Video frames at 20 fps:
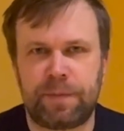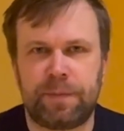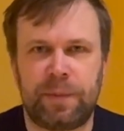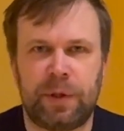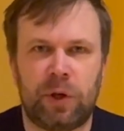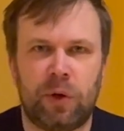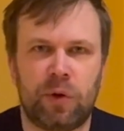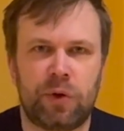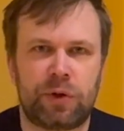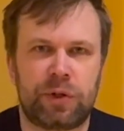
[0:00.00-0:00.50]

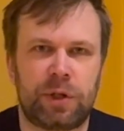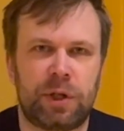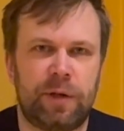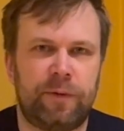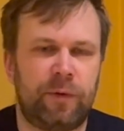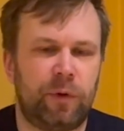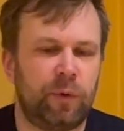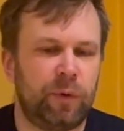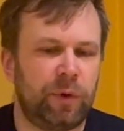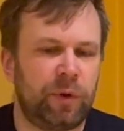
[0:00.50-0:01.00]
because if
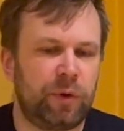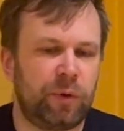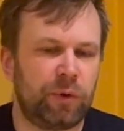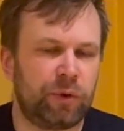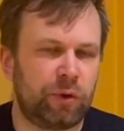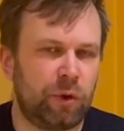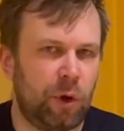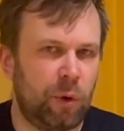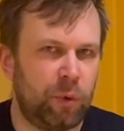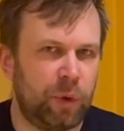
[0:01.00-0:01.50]
you do it too
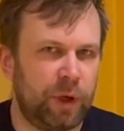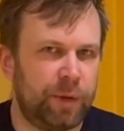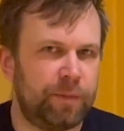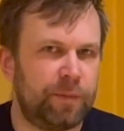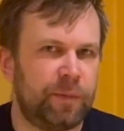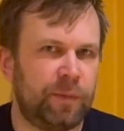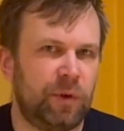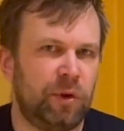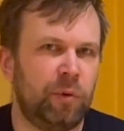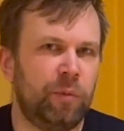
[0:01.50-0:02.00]
slowly,
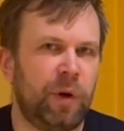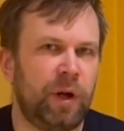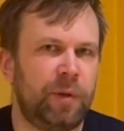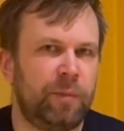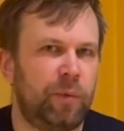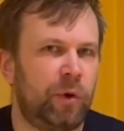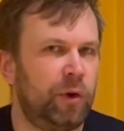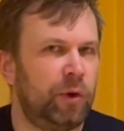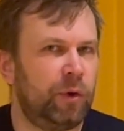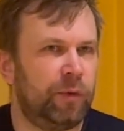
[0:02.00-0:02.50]
you might
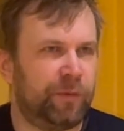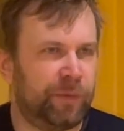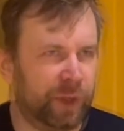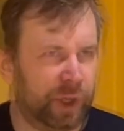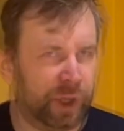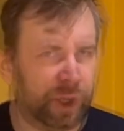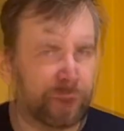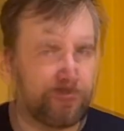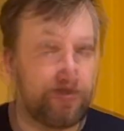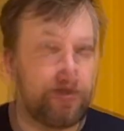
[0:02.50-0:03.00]
burn your
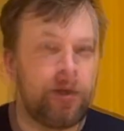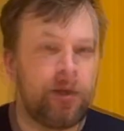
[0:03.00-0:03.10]
finger.